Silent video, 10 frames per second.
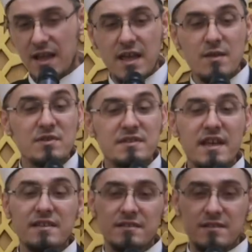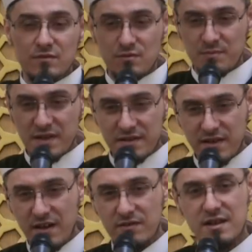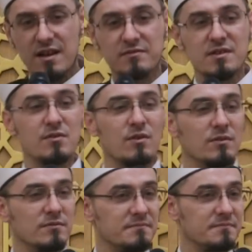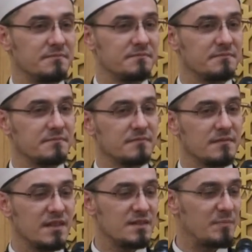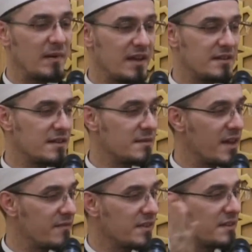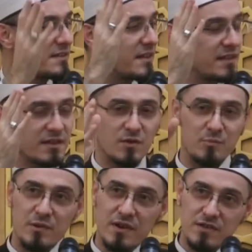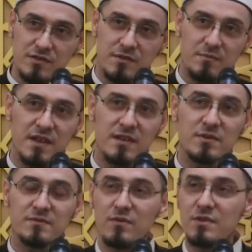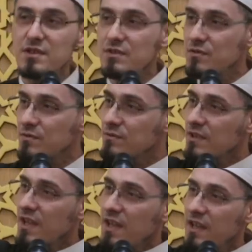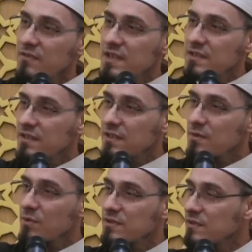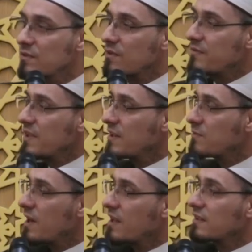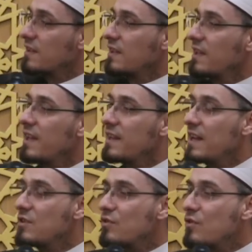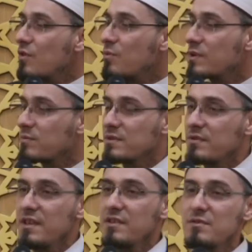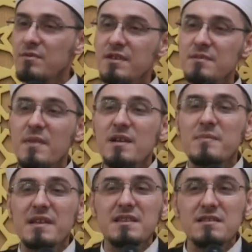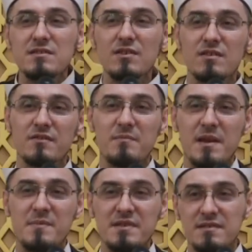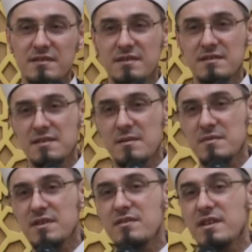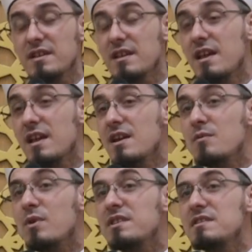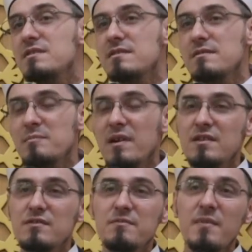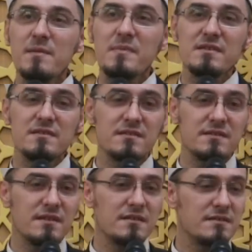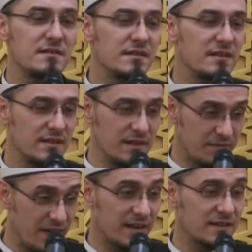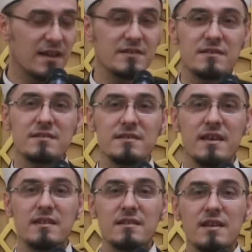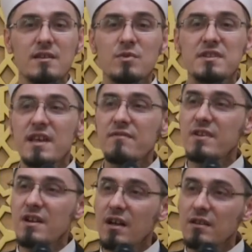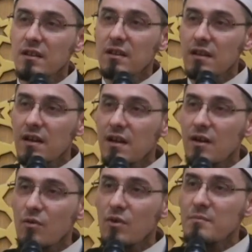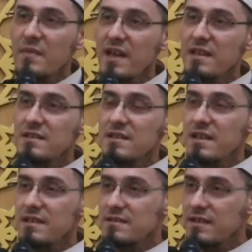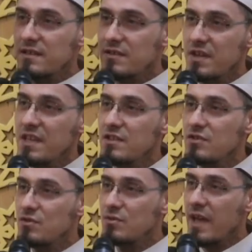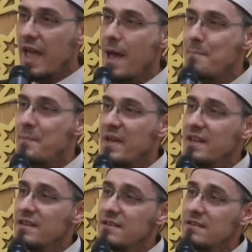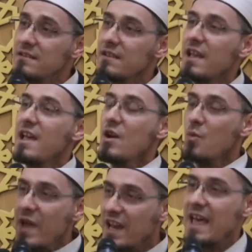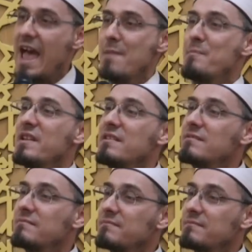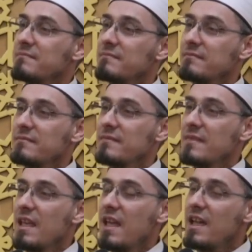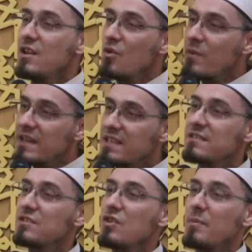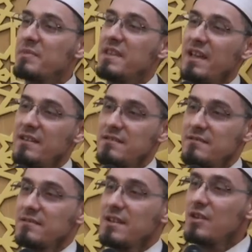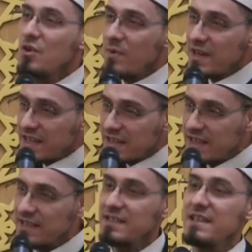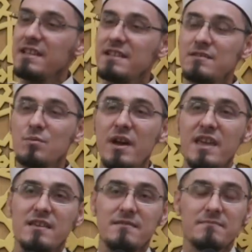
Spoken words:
He was destined to be crowned after all. Despite him having this and that operation when he was 42 and recently wasn't so feeling well, and I don't know what was going through his mind, but it's none of my business in some degree. What is part of my business is the fact I just said, whatever Allah Almighty has decreed to happen, will happen. And no one can stop that. No one can get in its way.